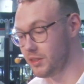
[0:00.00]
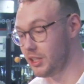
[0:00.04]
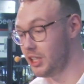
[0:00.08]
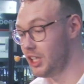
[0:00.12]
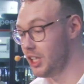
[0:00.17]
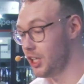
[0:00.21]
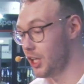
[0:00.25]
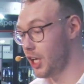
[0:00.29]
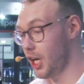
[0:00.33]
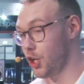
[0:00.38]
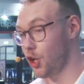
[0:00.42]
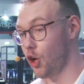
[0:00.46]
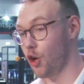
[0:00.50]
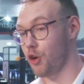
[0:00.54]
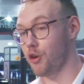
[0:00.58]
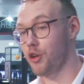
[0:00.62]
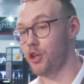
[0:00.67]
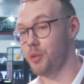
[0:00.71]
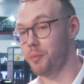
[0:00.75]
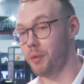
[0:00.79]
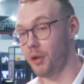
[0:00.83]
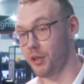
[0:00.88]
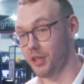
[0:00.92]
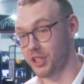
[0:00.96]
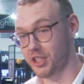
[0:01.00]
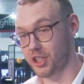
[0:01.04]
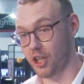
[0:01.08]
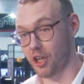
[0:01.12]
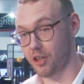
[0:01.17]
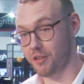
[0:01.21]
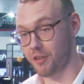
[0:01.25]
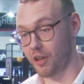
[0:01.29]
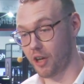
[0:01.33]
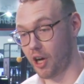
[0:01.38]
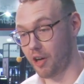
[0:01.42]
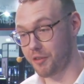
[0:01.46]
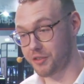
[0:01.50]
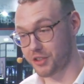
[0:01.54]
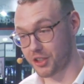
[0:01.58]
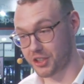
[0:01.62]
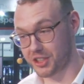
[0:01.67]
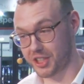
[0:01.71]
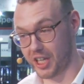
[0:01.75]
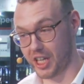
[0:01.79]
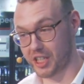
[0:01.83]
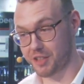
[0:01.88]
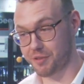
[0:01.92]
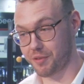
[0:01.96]
In order to pull this off
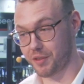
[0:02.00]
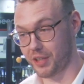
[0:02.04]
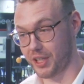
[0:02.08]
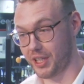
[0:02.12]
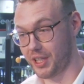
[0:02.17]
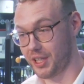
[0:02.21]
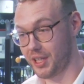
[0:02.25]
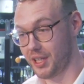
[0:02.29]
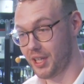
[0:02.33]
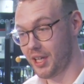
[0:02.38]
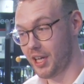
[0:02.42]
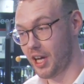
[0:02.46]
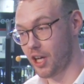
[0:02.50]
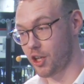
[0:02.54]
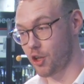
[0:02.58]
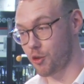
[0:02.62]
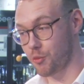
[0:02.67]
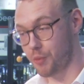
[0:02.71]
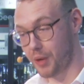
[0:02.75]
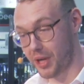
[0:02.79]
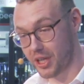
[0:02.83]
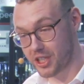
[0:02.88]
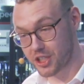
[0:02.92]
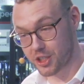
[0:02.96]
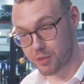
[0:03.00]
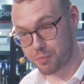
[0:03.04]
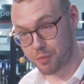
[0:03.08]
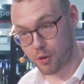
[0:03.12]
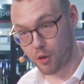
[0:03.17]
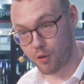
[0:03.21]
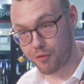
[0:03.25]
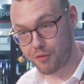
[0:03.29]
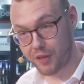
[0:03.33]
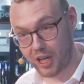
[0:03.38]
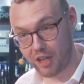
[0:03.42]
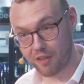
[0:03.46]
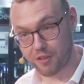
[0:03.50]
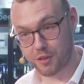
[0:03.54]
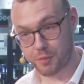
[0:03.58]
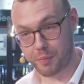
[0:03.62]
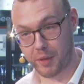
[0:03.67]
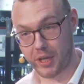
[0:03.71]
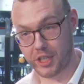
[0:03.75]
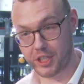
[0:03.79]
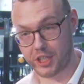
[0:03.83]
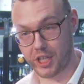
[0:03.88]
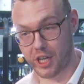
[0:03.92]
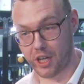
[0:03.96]
successfully and to raise the profile of
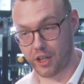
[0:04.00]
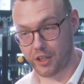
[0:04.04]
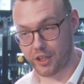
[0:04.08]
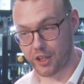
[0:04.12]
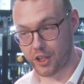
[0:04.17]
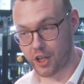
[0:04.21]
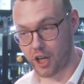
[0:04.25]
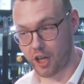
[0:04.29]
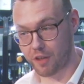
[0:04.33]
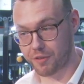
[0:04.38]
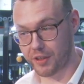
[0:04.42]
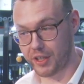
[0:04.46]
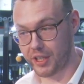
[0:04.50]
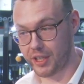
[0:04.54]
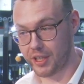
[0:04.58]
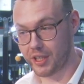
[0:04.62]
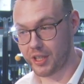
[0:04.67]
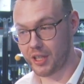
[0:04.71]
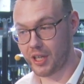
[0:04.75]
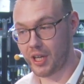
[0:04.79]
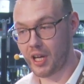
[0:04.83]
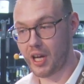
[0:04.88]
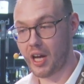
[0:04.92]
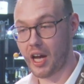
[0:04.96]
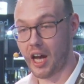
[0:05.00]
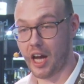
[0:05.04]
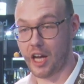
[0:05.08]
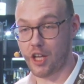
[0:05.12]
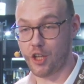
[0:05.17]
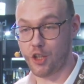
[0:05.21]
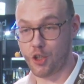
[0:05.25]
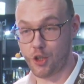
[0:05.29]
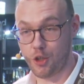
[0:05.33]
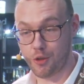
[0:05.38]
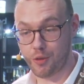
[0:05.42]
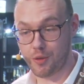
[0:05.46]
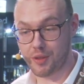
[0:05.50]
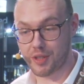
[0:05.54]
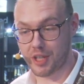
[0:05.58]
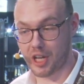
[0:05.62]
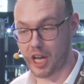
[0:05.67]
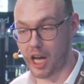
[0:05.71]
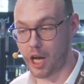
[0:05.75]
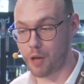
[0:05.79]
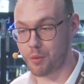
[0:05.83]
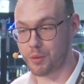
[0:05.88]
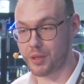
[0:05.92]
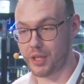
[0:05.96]
specialty coffee, I knew that I
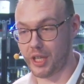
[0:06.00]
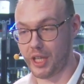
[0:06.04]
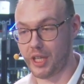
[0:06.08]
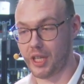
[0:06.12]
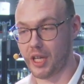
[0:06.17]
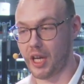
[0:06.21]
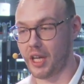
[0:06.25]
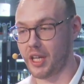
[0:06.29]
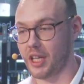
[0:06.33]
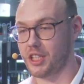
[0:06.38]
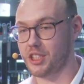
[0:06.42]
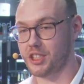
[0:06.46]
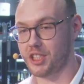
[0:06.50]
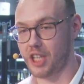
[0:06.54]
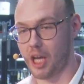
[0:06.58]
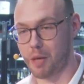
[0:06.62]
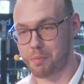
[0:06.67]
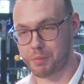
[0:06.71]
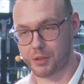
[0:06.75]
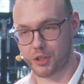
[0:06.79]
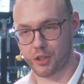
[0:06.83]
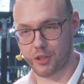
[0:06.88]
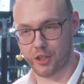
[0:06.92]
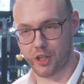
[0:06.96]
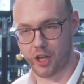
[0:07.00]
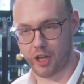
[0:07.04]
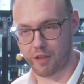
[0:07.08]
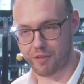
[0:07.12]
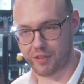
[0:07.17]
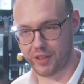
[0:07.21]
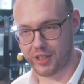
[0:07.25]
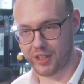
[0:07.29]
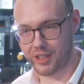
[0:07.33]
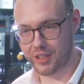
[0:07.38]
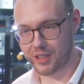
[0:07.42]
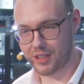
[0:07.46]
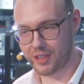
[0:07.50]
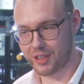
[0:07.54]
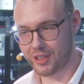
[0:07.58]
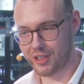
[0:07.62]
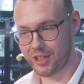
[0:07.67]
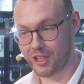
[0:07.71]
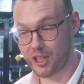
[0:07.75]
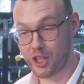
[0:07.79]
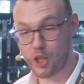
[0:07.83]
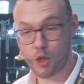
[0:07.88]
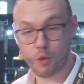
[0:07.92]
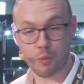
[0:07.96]
would need an exceptional coffee.
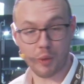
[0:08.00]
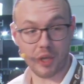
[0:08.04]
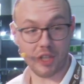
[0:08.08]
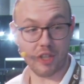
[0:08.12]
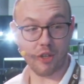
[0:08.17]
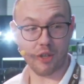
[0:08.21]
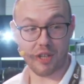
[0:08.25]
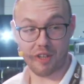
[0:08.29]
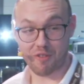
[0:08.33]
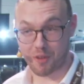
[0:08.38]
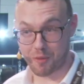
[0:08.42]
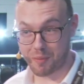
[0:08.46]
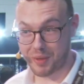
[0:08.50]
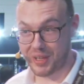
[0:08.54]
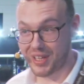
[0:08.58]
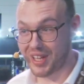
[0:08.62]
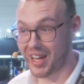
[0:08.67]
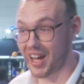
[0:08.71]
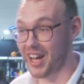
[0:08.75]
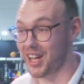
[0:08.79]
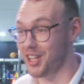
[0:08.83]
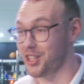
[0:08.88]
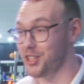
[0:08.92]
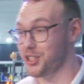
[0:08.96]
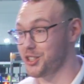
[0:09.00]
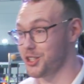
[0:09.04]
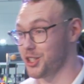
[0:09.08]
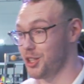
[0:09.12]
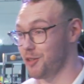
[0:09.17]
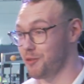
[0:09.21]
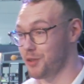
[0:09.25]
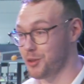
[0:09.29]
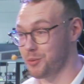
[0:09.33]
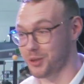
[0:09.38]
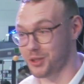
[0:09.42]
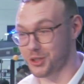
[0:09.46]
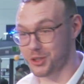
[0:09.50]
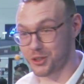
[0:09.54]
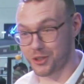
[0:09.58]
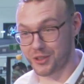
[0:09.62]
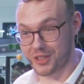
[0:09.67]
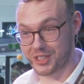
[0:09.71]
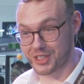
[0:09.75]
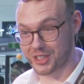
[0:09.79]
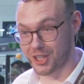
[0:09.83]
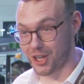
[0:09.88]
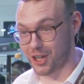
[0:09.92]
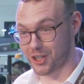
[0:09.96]
Well, lucky for me, I had discovered one during these
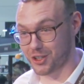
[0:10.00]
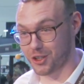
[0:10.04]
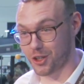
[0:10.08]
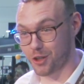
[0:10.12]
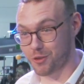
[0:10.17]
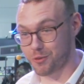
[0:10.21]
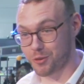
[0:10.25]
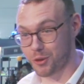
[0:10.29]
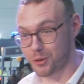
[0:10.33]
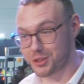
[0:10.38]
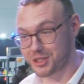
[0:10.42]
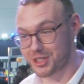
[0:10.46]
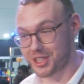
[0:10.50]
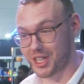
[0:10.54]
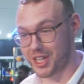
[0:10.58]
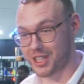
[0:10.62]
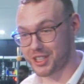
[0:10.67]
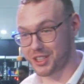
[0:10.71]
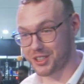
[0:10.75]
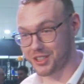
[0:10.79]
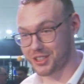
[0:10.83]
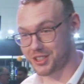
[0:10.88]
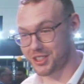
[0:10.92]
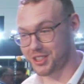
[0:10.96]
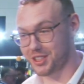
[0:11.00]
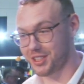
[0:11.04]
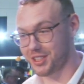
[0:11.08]
lockdown roast sessions.